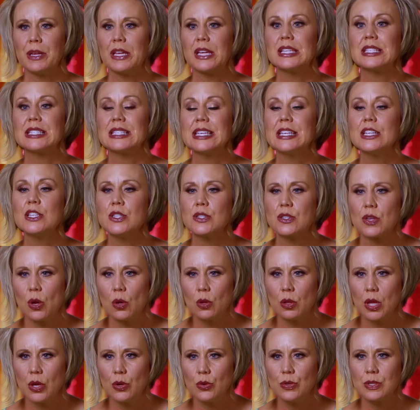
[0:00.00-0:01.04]
because these
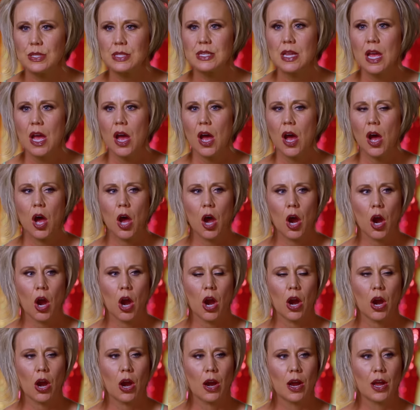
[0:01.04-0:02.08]
solos
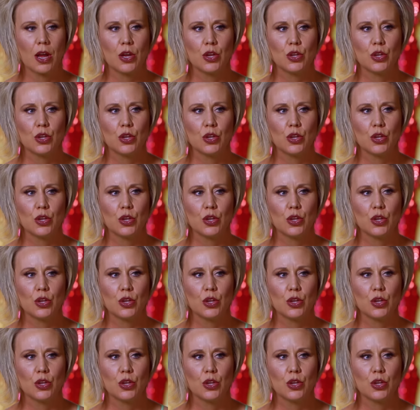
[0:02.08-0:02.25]
are